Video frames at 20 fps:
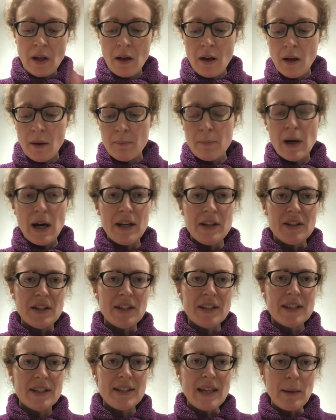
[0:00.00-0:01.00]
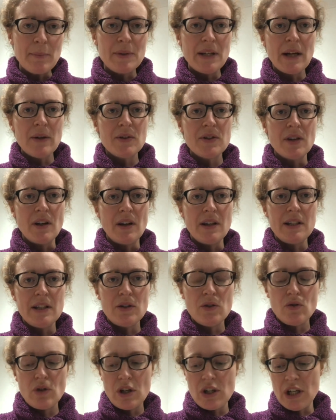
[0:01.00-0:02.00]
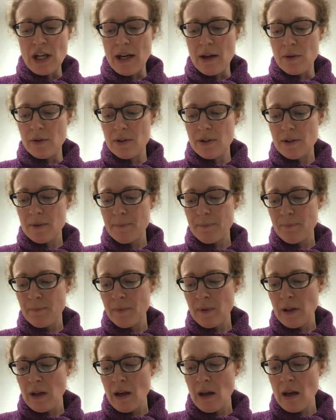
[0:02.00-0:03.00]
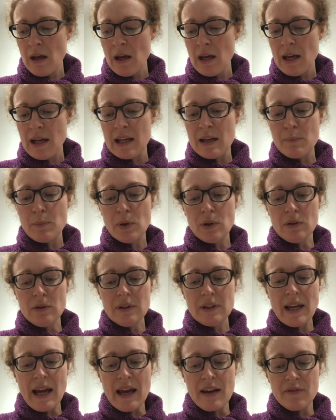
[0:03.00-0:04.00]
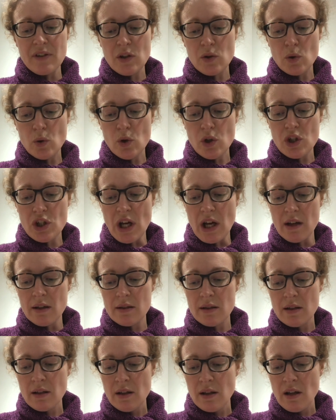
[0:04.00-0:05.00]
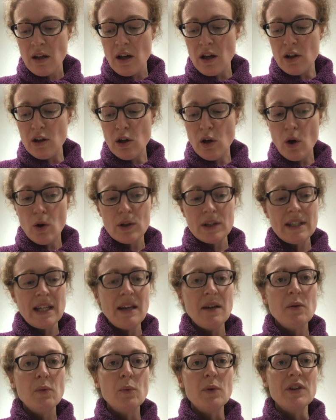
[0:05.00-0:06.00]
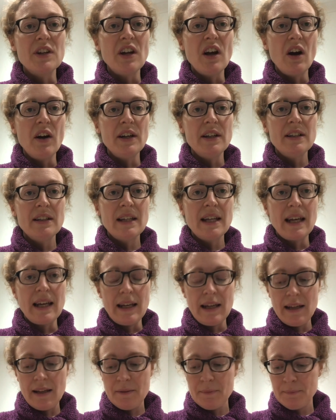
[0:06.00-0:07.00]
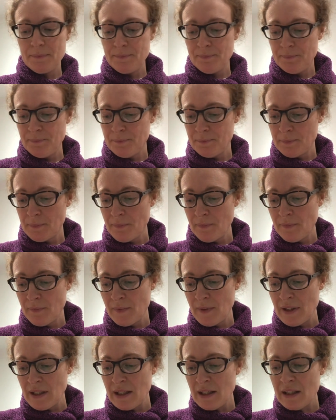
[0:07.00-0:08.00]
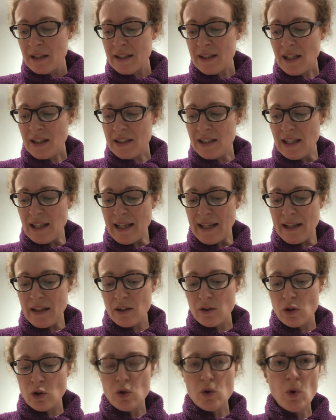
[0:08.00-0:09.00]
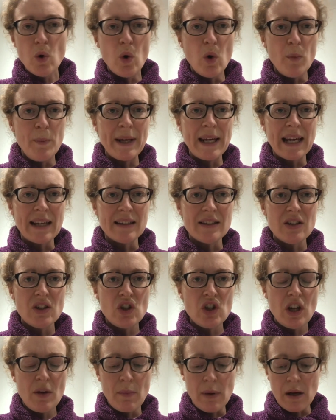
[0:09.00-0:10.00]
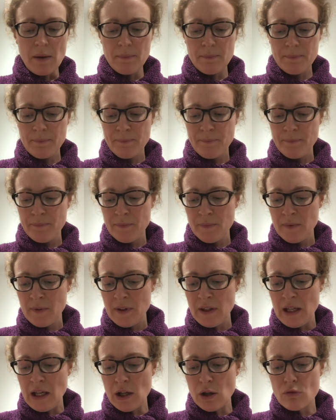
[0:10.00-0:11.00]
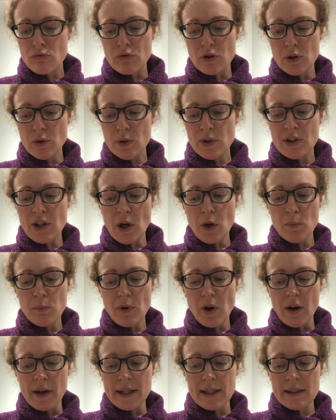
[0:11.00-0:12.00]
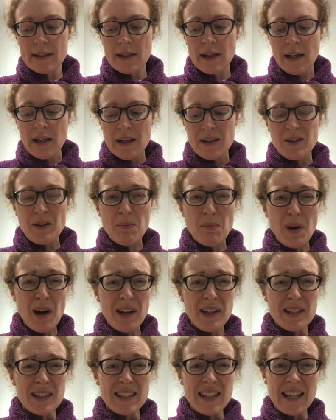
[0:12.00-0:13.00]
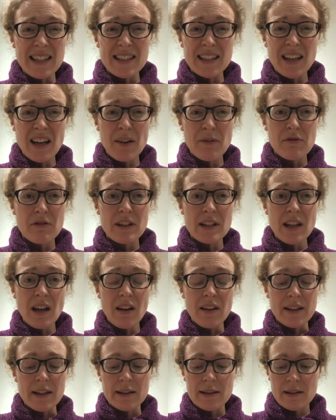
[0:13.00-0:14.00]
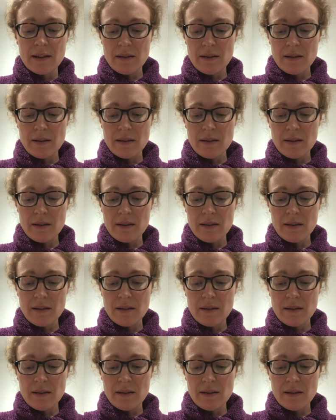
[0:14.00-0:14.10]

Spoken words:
Midas stepped outside his treasure house. He pulled the heavy door shut and locked it with an iron key. Suddenly, the door began to shimmer. It grew so bright that Midas had to cover his eyes.